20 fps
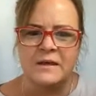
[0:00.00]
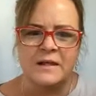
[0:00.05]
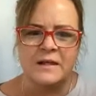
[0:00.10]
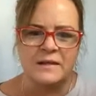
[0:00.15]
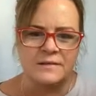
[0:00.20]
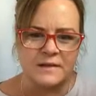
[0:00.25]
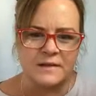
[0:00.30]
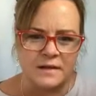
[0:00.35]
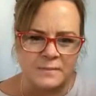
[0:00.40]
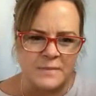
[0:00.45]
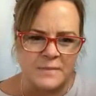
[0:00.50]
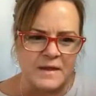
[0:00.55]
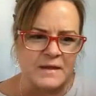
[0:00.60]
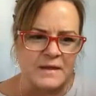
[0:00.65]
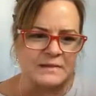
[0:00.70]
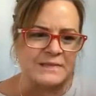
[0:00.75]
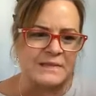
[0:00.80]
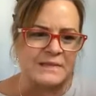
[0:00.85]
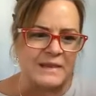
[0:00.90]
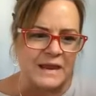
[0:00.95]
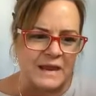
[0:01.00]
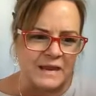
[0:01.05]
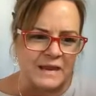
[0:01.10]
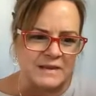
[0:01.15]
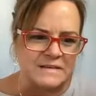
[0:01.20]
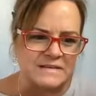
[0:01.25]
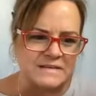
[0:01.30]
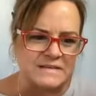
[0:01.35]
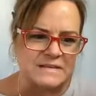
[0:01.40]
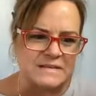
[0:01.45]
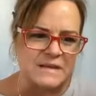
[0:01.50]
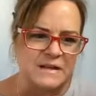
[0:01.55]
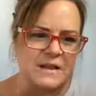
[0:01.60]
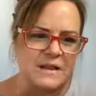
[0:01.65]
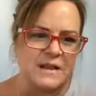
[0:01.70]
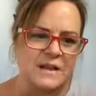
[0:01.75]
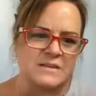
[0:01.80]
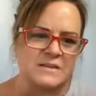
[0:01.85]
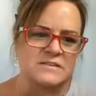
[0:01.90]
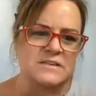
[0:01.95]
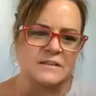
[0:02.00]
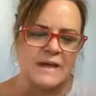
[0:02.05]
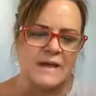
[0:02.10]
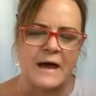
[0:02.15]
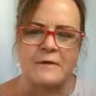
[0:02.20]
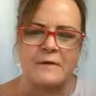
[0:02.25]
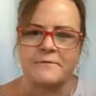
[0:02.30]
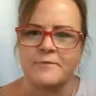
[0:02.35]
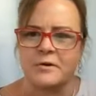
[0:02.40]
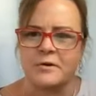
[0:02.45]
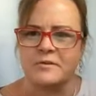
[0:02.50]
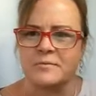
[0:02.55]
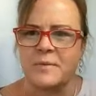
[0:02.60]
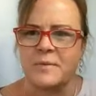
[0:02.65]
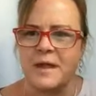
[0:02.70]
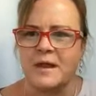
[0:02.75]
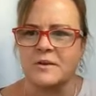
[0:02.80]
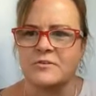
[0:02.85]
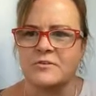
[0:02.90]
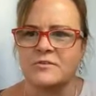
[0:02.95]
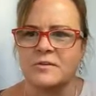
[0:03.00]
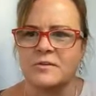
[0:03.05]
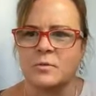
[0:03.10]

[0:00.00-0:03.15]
is going to be linked into that first page.